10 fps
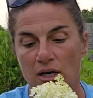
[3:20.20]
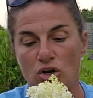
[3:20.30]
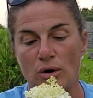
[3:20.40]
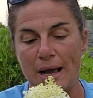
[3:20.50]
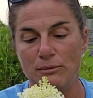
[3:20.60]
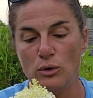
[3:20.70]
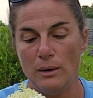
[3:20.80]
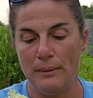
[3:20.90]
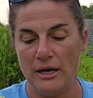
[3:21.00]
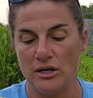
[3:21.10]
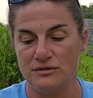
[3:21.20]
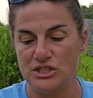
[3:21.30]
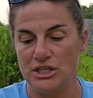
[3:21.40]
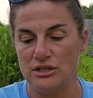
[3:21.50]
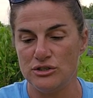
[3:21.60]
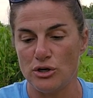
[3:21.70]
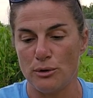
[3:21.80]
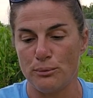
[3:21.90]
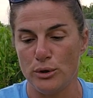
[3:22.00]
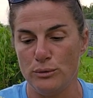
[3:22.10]
grab you a pair of shears
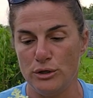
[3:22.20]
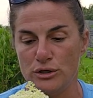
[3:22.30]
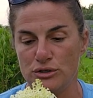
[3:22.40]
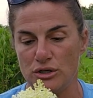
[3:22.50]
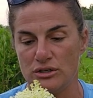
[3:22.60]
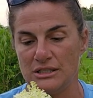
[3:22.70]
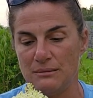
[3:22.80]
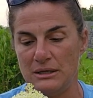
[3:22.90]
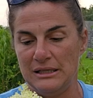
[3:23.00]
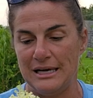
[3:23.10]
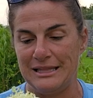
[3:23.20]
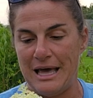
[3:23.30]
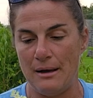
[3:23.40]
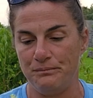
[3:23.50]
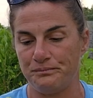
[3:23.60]
or pruners or something like that.